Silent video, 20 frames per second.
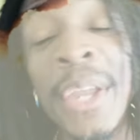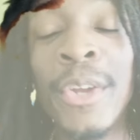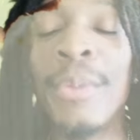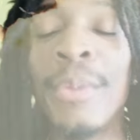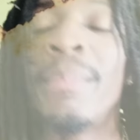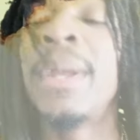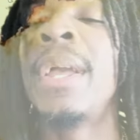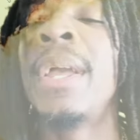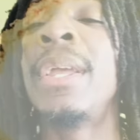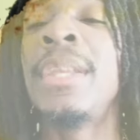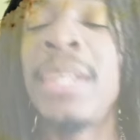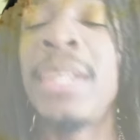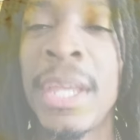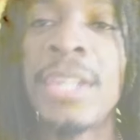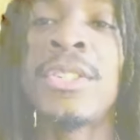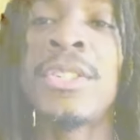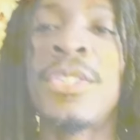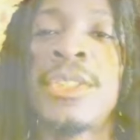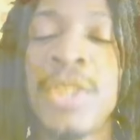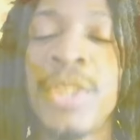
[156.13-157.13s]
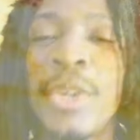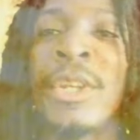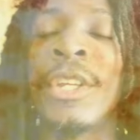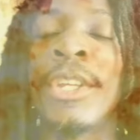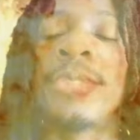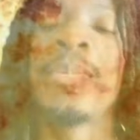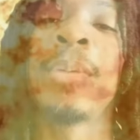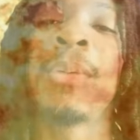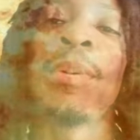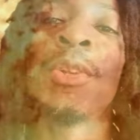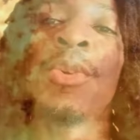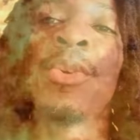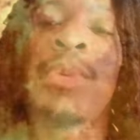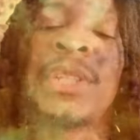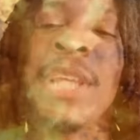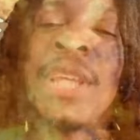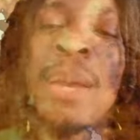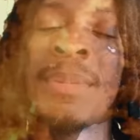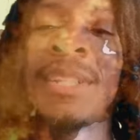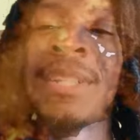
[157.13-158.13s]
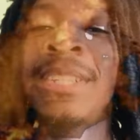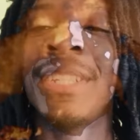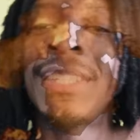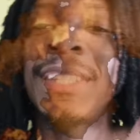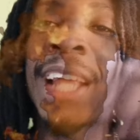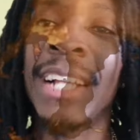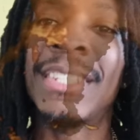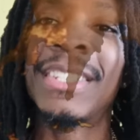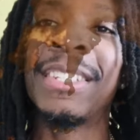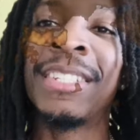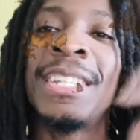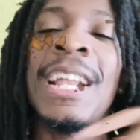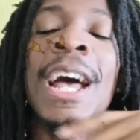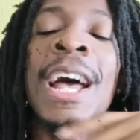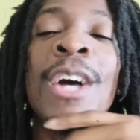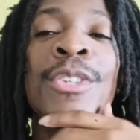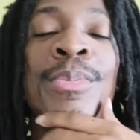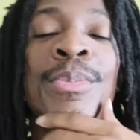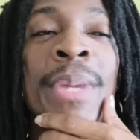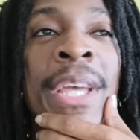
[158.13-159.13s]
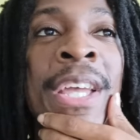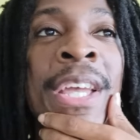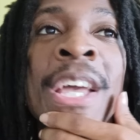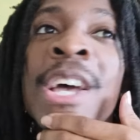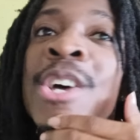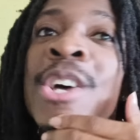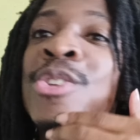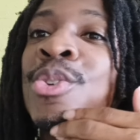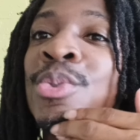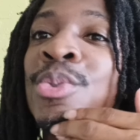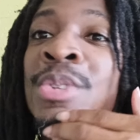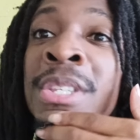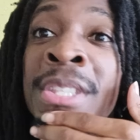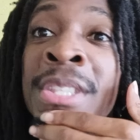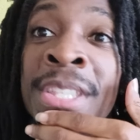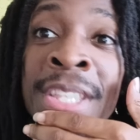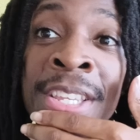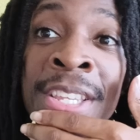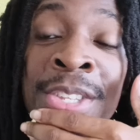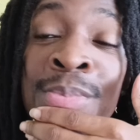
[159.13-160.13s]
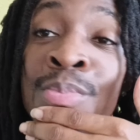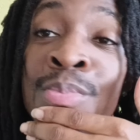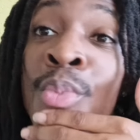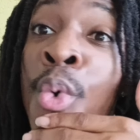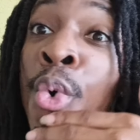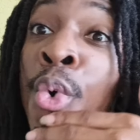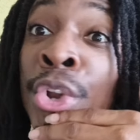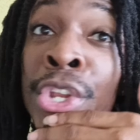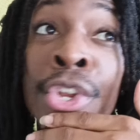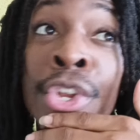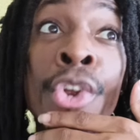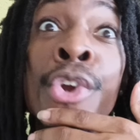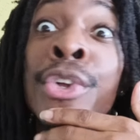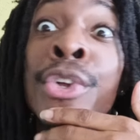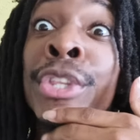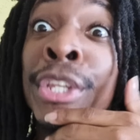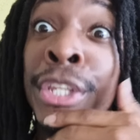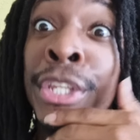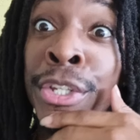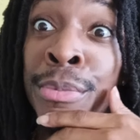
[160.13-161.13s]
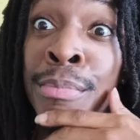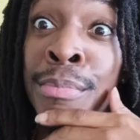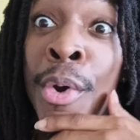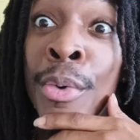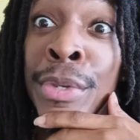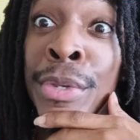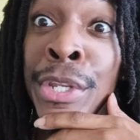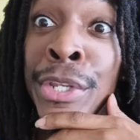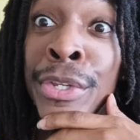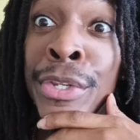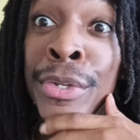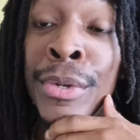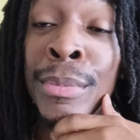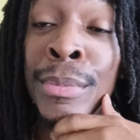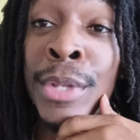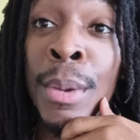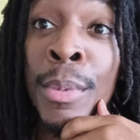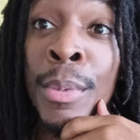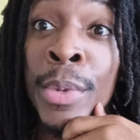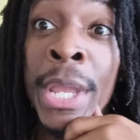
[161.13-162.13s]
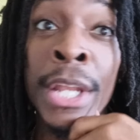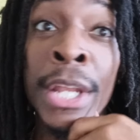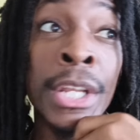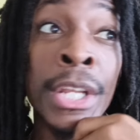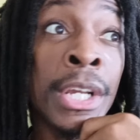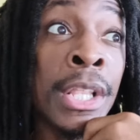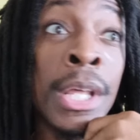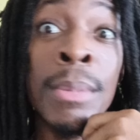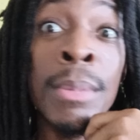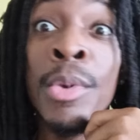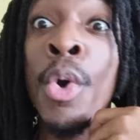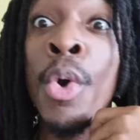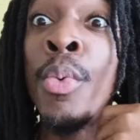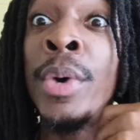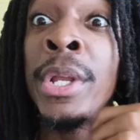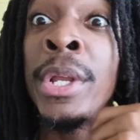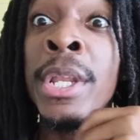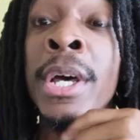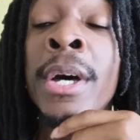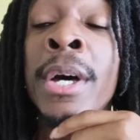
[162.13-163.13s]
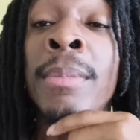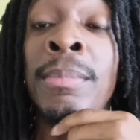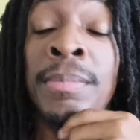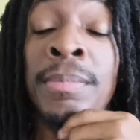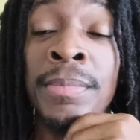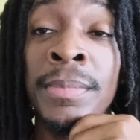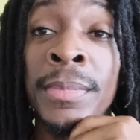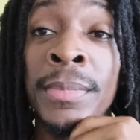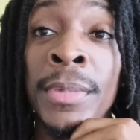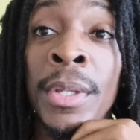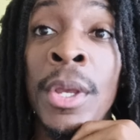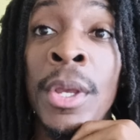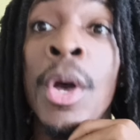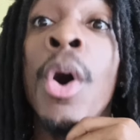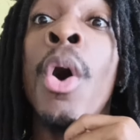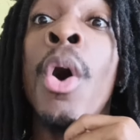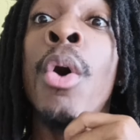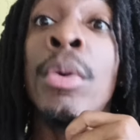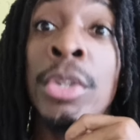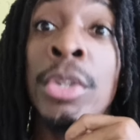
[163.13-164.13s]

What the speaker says: man. Yes, sir. Yes, baby. I don't know what time it is. The doctor's in the house, man. So this morning, early this morning, you know what I'm talking about? We had the club going up on a